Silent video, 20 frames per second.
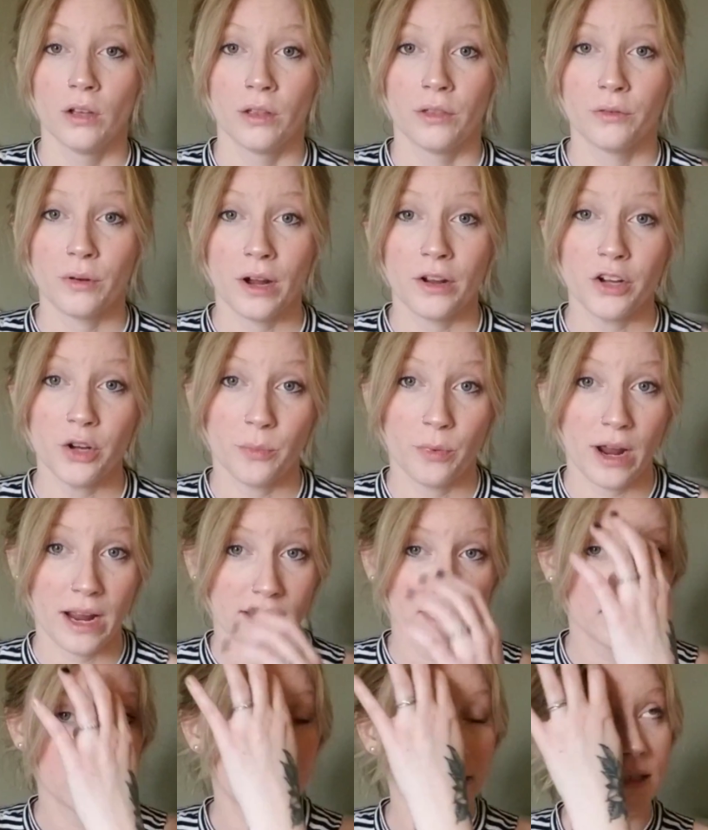Throughout your
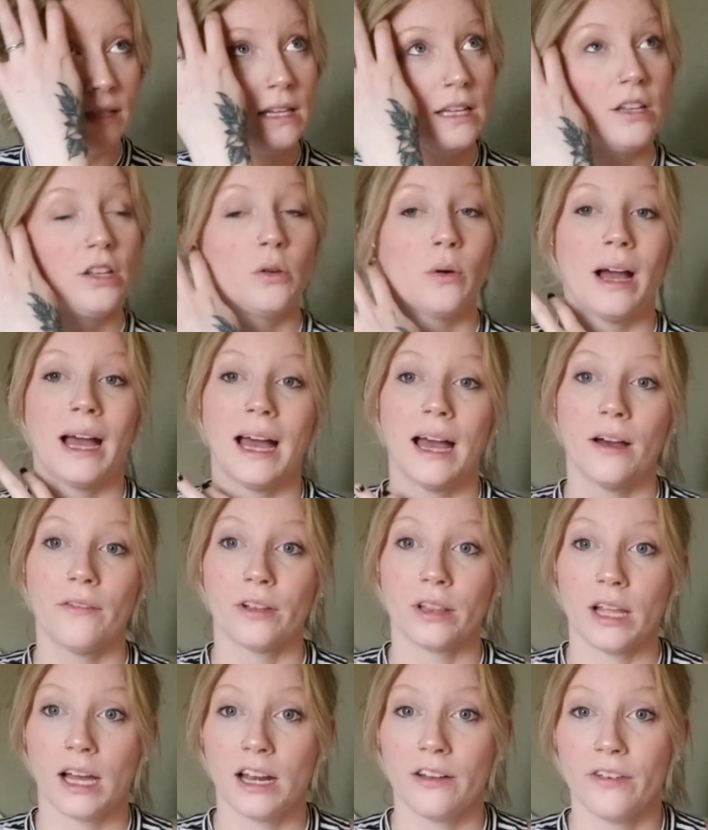pregnancy, you have a
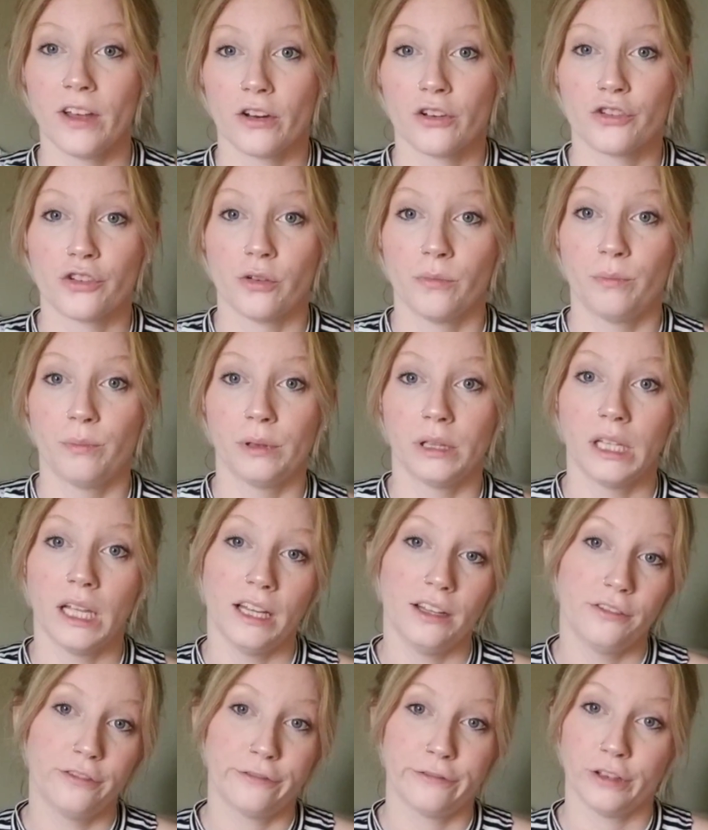lot of extra
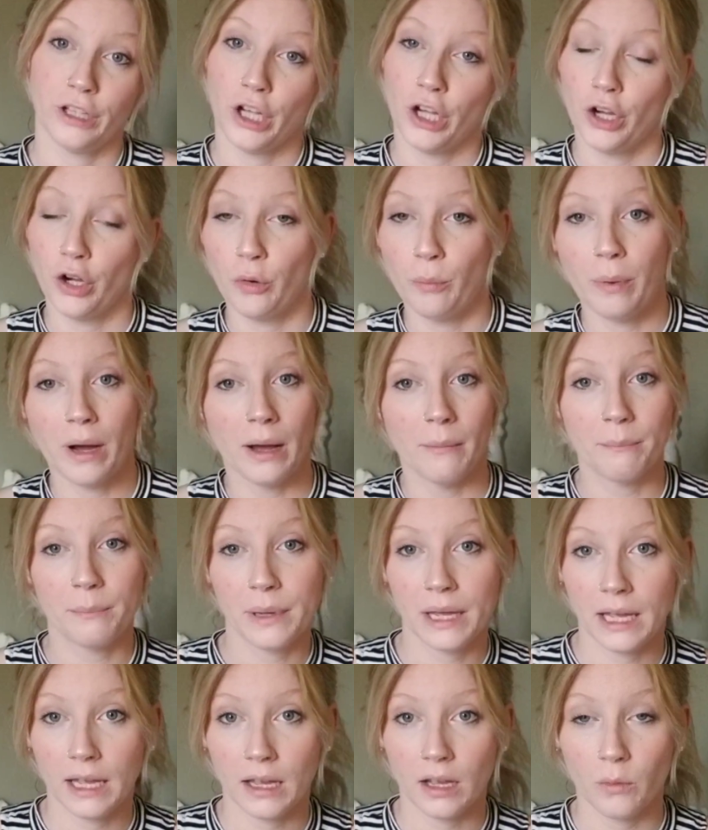blood flow
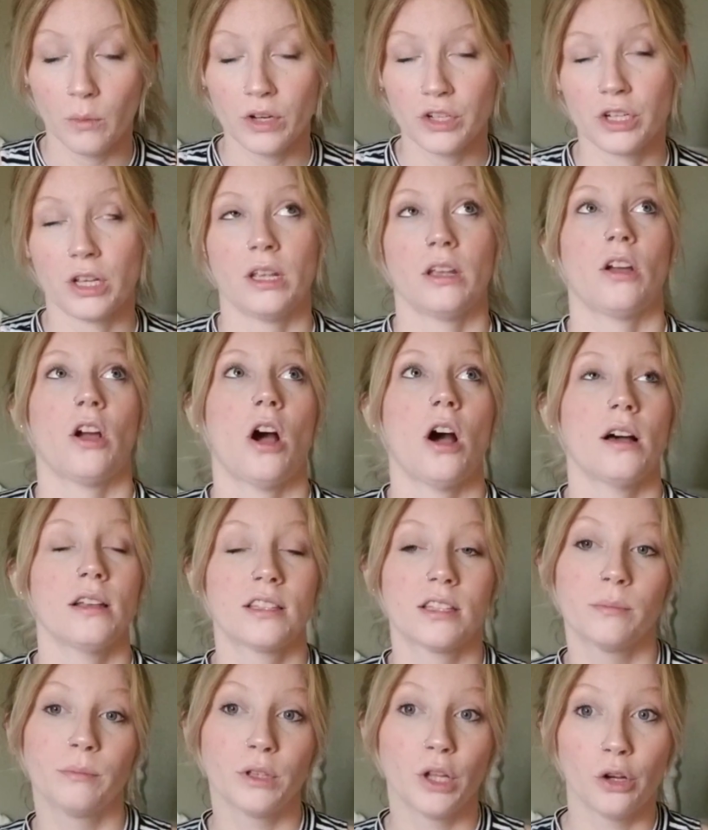pumping, which can cause
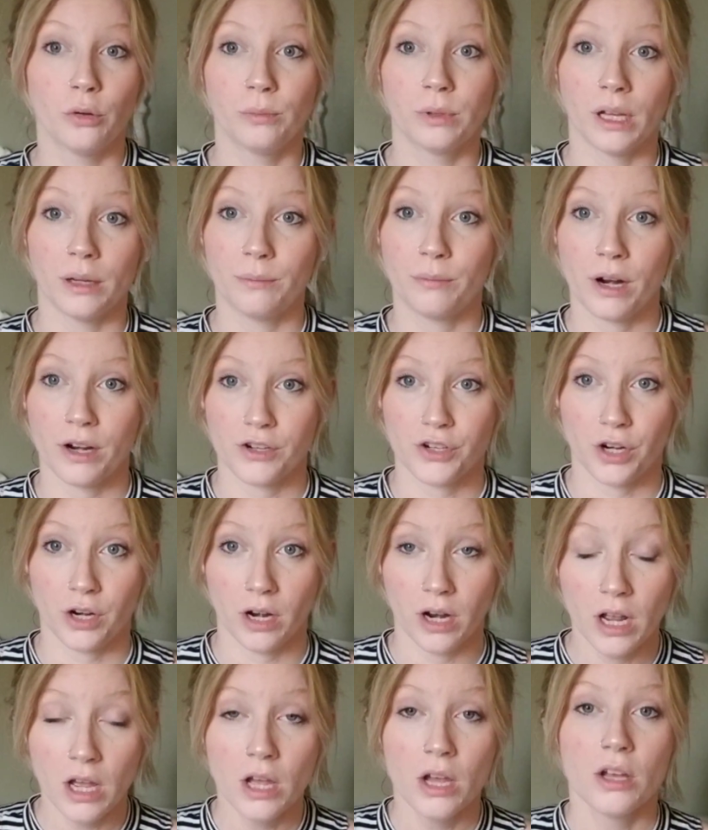some low blood pressure.
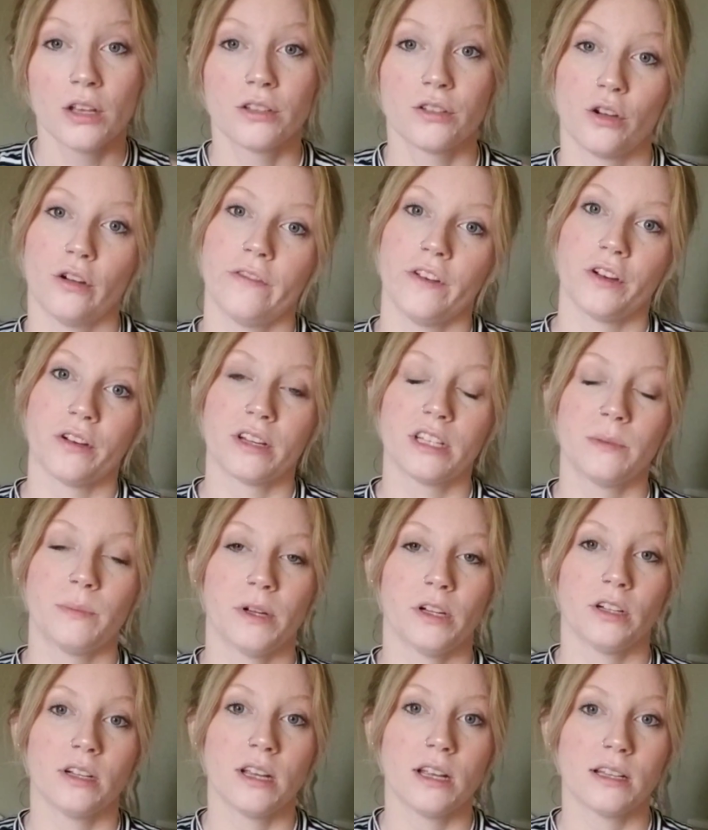So if you're
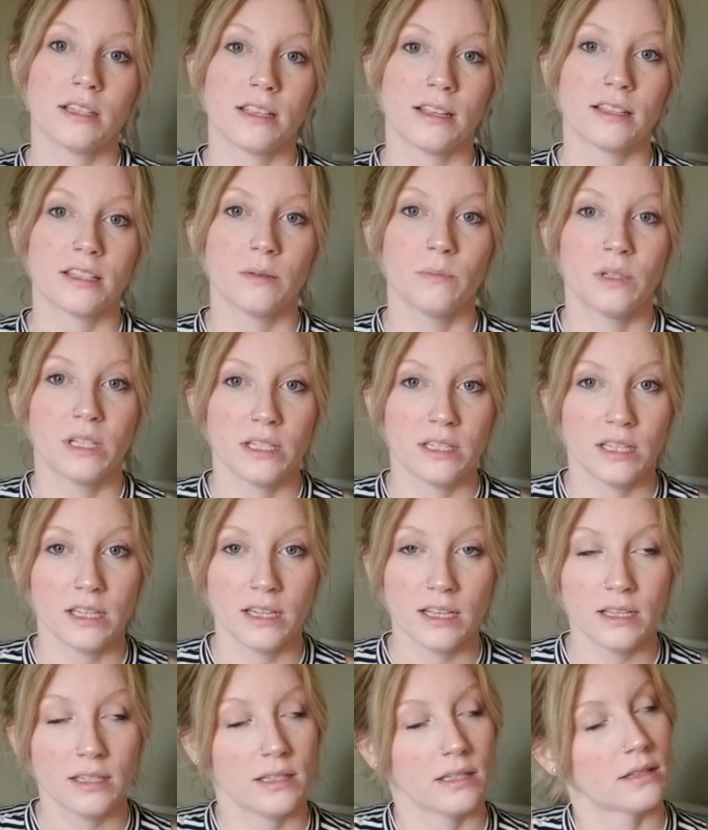experiencing some
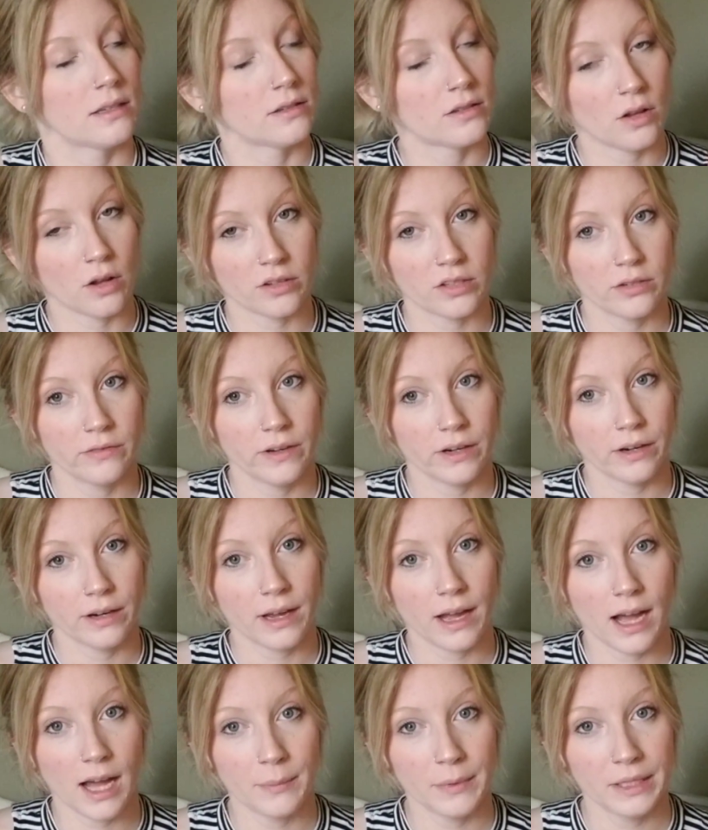dizziness, this is also very
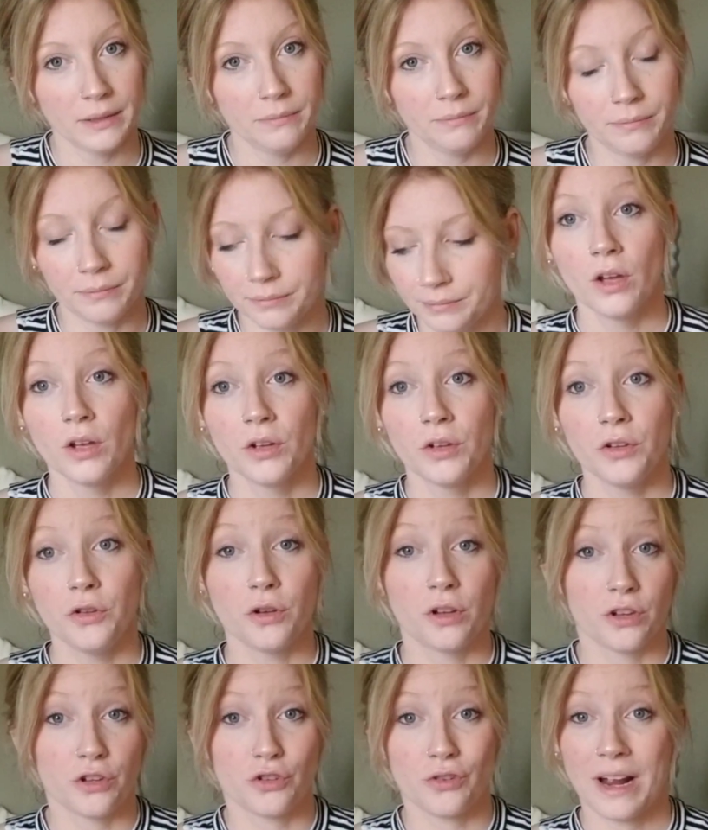common. You
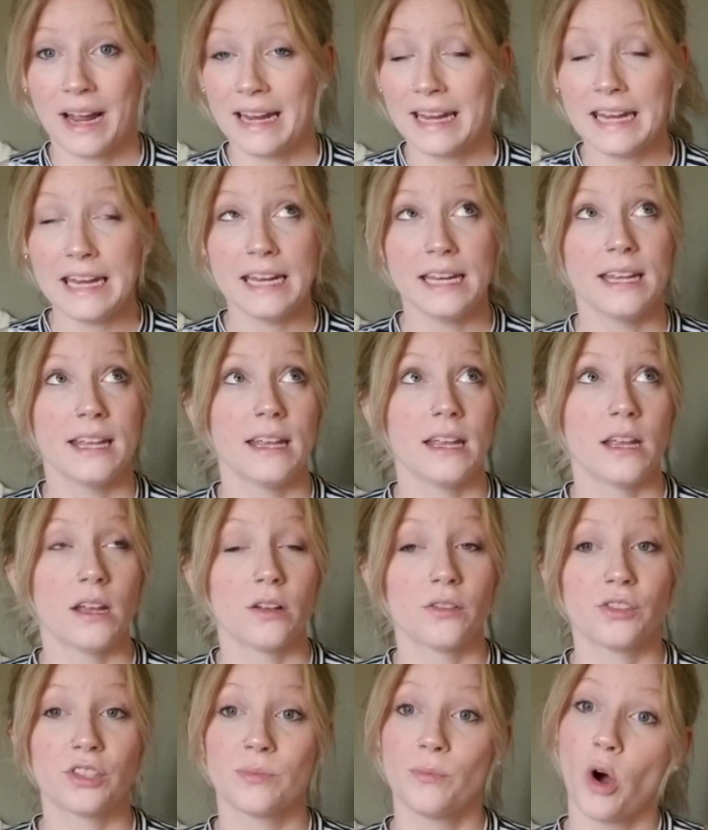can try
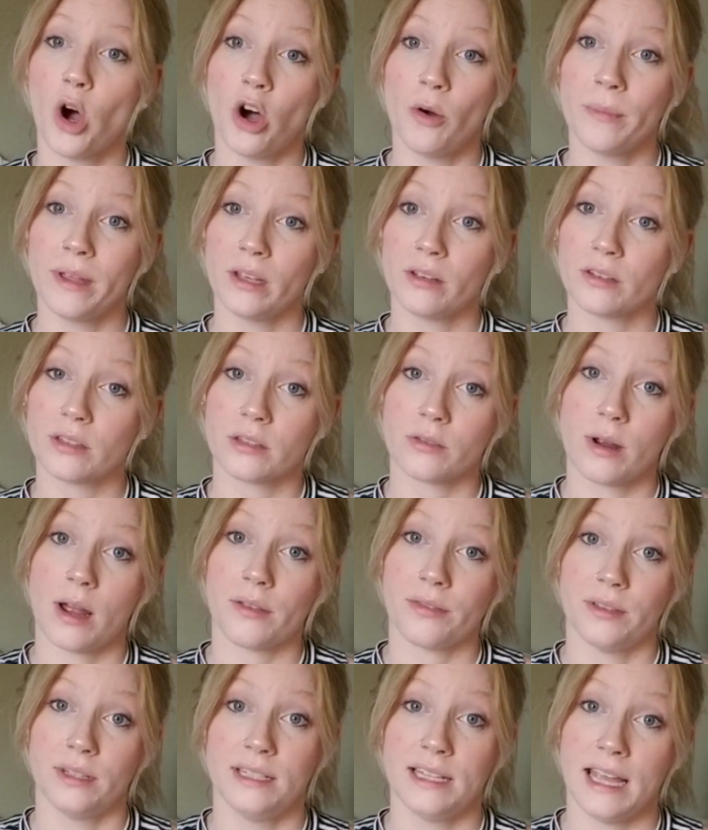eating small meals
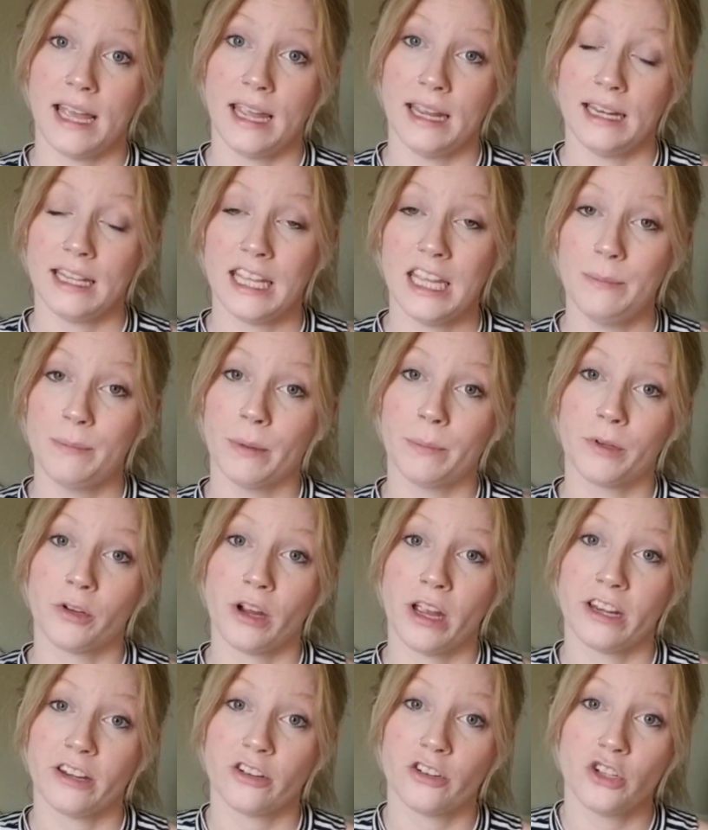throughout the day to keep up your
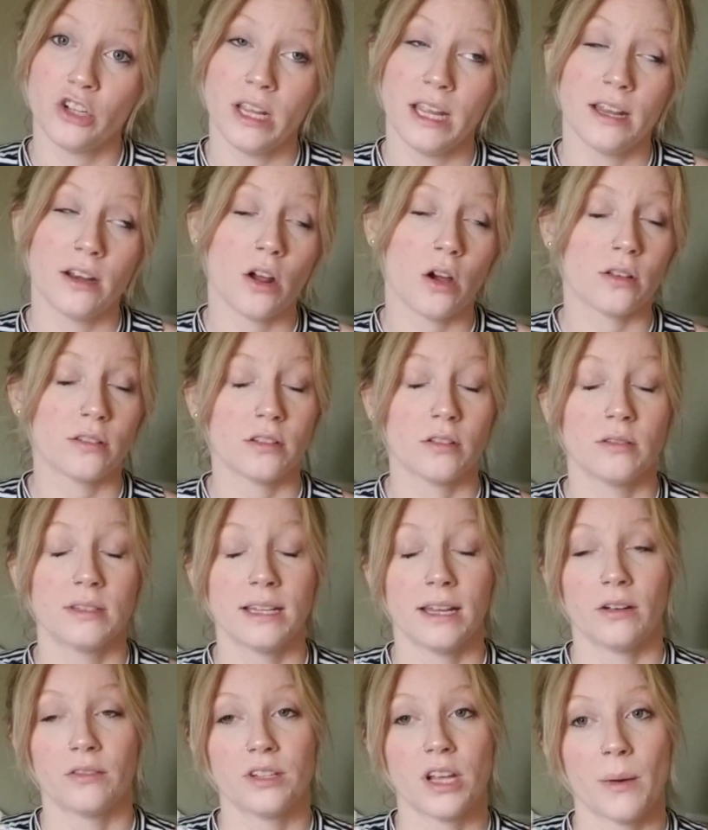energy and also
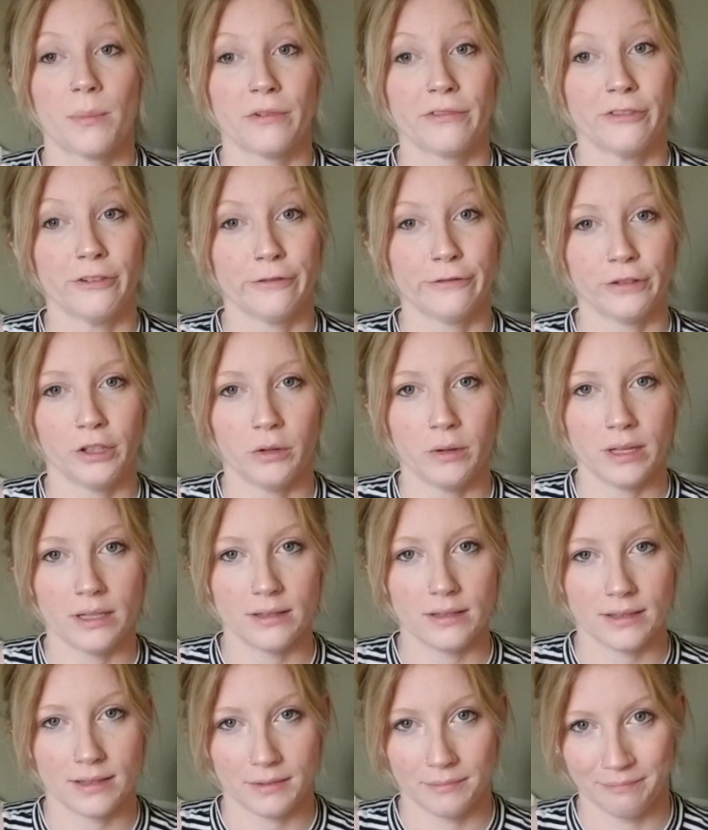stay on top of your
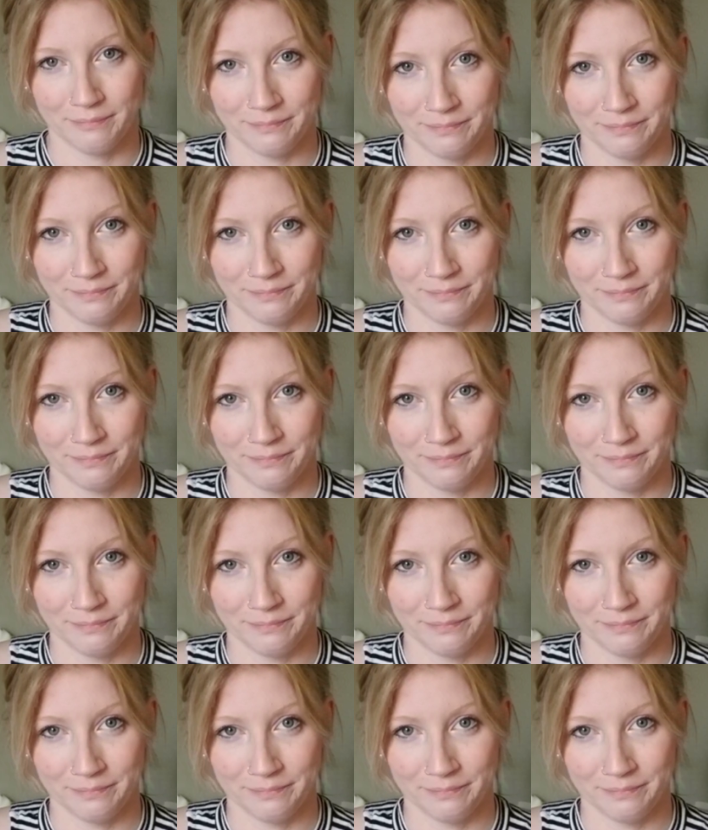fluids.